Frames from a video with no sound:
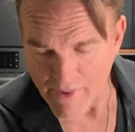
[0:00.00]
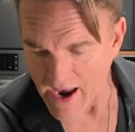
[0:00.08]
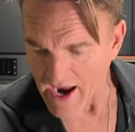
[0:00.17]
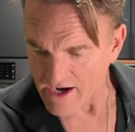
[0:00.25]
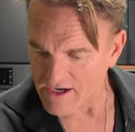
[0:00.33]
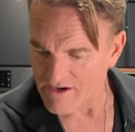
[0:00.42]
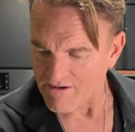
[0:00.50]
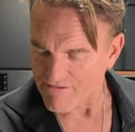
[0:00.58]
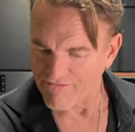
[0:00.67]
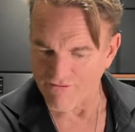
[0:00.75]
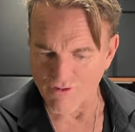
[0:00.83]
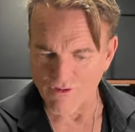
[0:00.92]
back
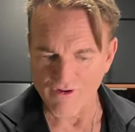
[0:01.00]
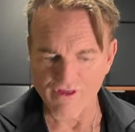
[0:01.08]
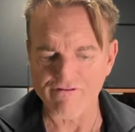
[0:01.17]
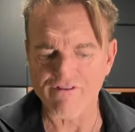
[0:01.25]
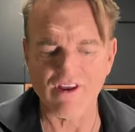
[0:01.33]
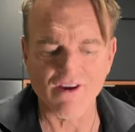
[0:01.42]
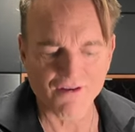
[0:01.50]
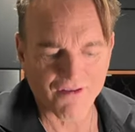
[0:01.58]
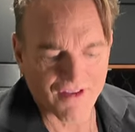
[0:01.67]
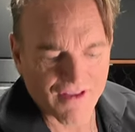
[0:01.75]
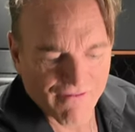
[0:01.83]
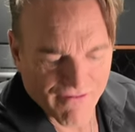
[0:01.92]
for the
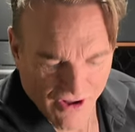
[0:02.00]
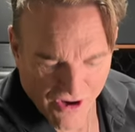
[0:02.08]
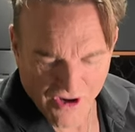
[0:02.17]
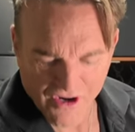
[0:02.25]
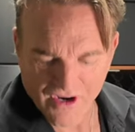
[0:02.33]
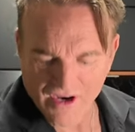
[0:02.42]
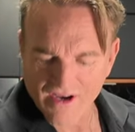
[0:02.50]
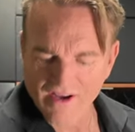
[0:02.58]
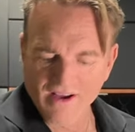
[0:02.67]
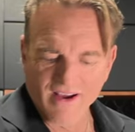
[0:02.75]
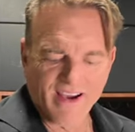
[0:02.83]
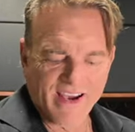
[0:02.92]
videos and the vlog.
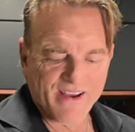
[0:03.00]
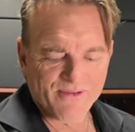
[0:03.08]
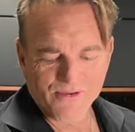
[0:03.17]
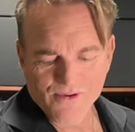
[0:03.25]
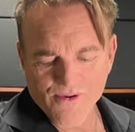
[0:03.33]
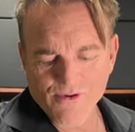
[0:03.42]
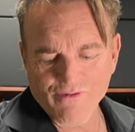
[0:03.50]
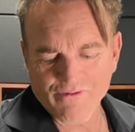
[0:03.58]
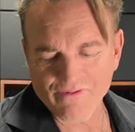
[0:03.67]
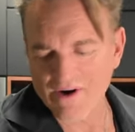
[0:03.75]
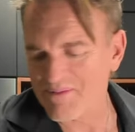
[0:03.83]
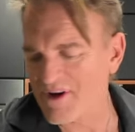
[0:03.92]
And
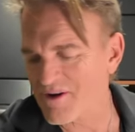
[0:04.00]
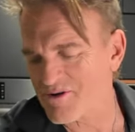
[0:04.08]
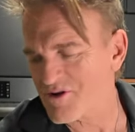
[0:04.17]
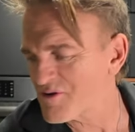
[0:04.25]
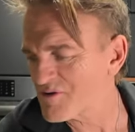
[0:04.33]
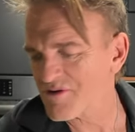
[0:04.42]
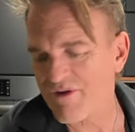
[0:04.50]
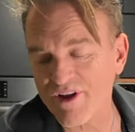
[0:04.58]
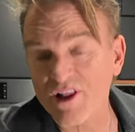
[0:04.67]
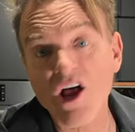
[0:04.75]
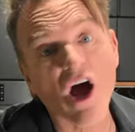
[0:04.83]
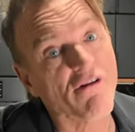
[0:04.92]
woof, I'm telling you, there's a
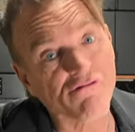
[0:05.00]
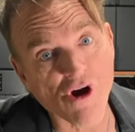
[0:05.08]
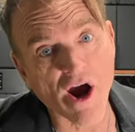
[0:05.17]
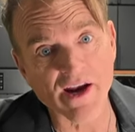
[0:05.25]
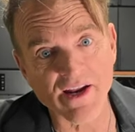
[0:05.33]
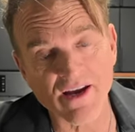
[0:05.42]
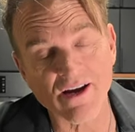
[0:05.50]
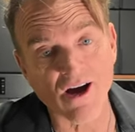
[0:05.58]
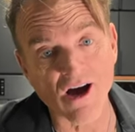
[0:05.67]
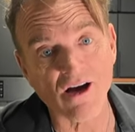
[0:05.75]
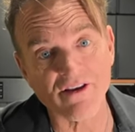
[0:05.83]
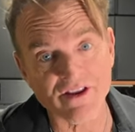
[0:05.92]
lot riding
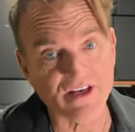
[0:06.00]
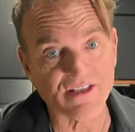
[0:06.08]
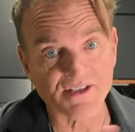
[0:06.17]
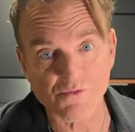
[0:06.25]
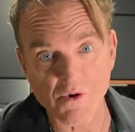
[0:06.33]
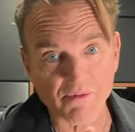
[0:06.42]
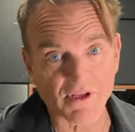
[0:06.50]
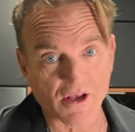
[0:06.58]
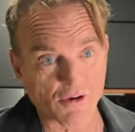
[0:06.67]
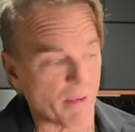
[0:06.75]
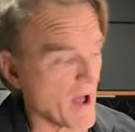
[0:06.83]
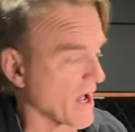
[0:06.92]
on this sweet
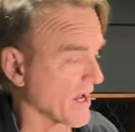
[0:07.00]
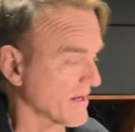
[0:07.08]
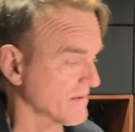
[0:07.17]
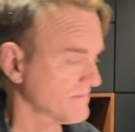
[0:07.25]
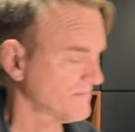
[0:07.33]
potato pie.